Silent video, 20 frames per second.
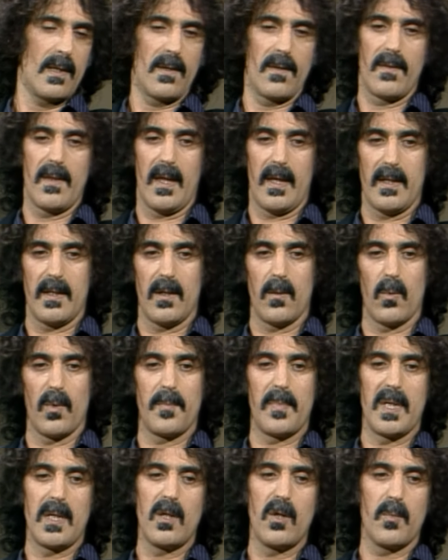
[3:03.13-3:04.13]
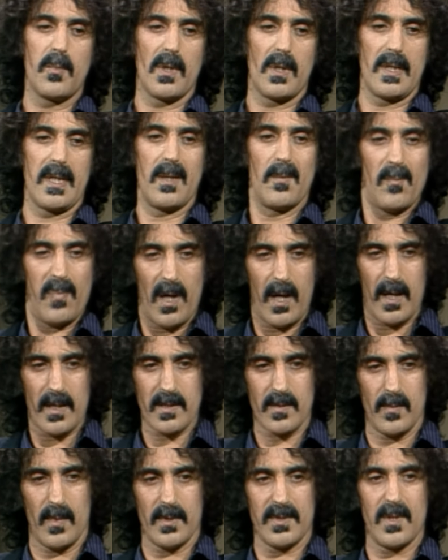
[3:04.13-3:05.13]
that it would be humanly
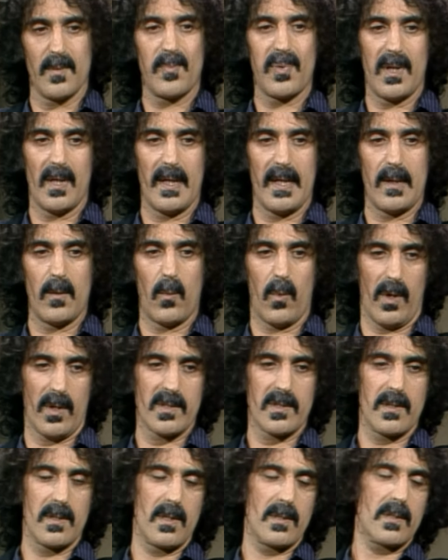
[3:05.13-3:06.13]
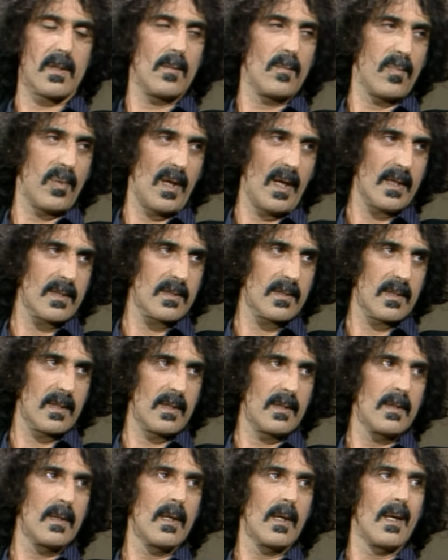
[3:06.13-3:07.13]
impossible to play works of this
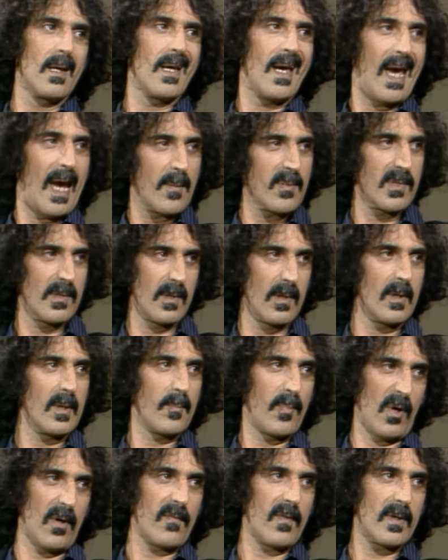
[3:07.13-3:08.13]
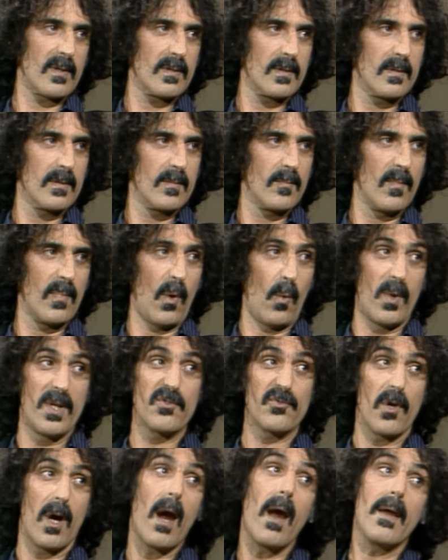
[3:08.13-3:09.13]
complexity absolutely perfect. Yes. But we
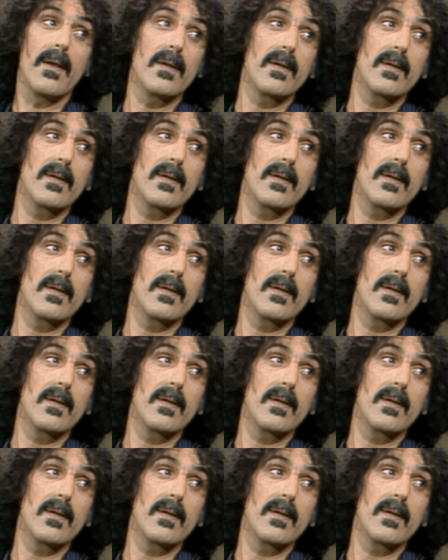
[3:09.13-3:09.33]
tried.